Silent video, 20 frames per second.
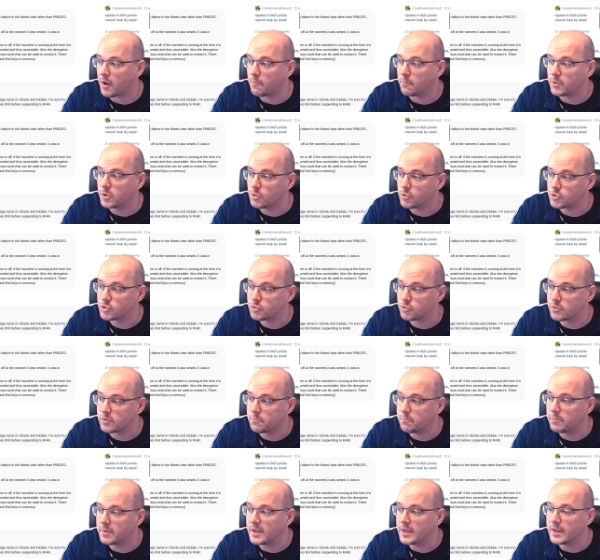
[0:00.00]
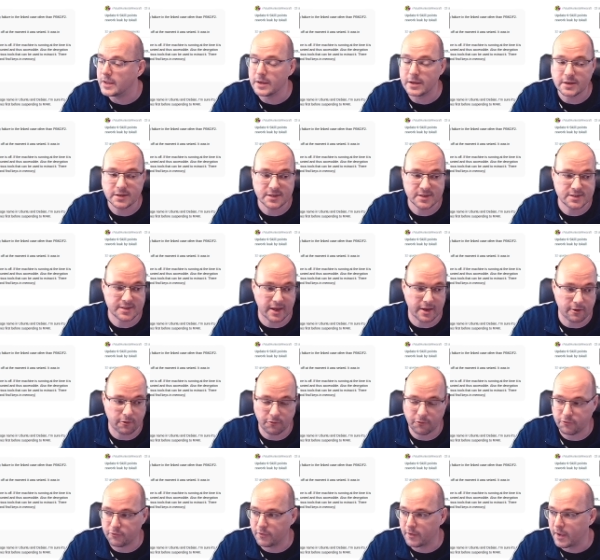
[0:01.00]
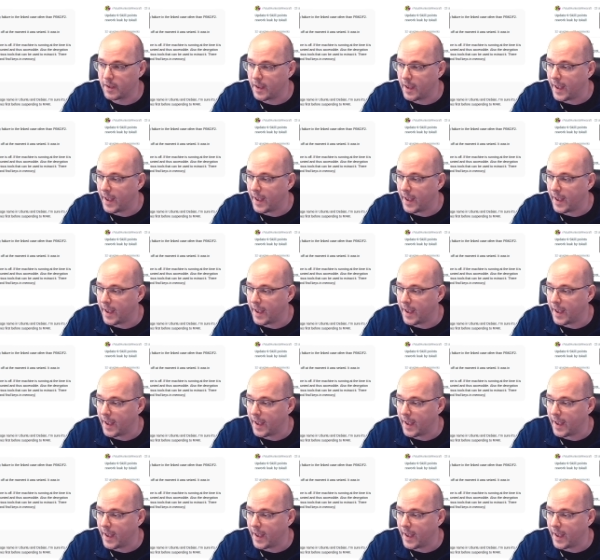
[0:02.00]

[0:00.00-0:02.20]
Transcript: you should be safe.